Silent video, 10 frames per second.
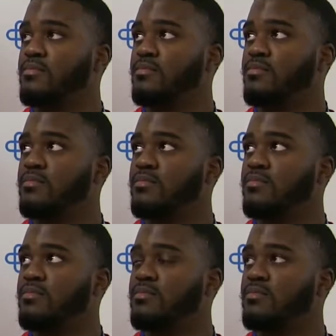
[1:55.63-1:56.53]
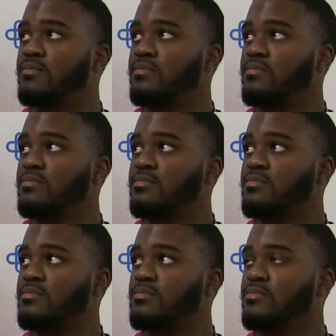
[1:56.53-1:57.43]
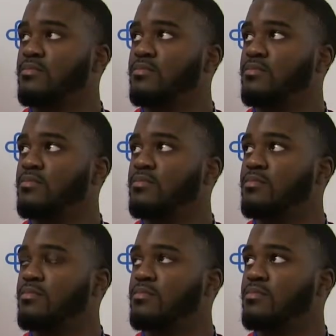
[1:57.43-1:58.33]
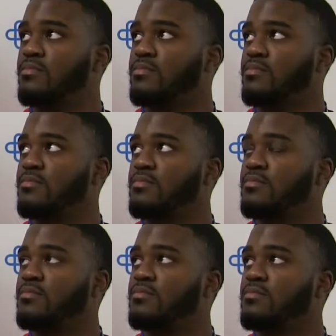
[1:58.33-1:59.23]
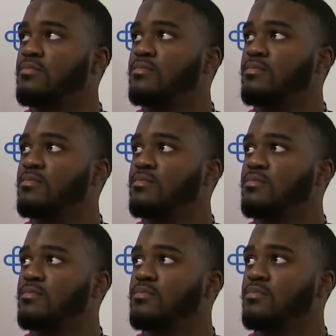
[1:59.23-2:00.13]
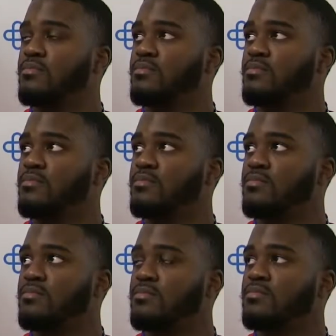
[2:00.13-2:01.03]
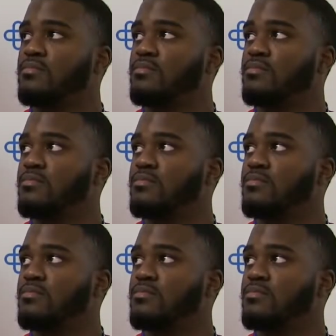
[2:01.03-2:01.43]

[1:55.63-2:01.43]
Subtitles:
This person isn't speaking.